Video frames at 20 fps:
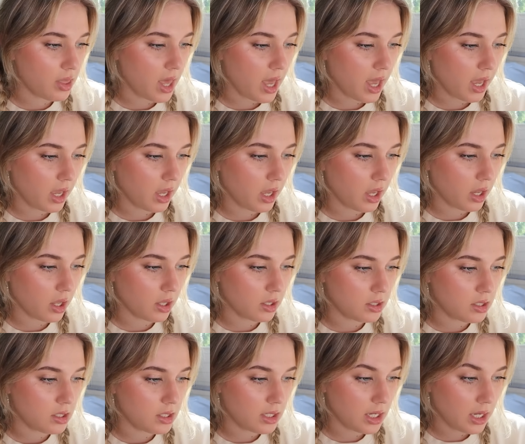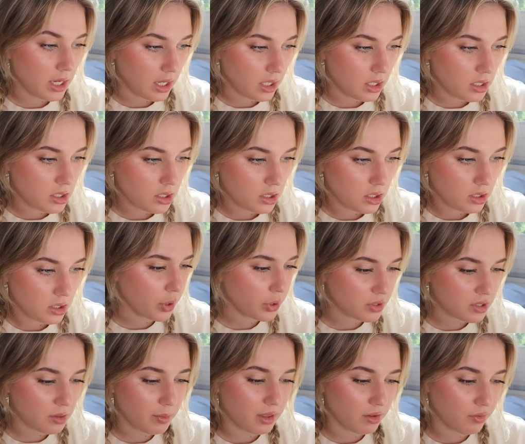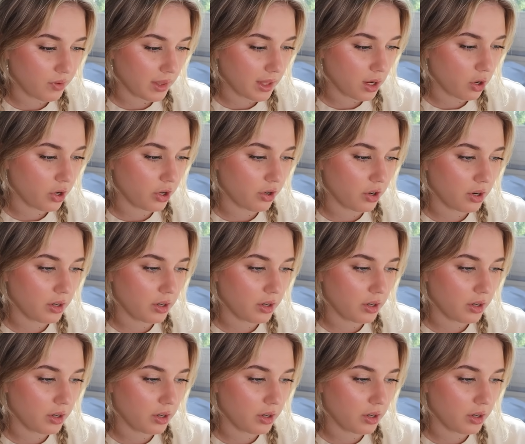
they did post about the fact that Ariana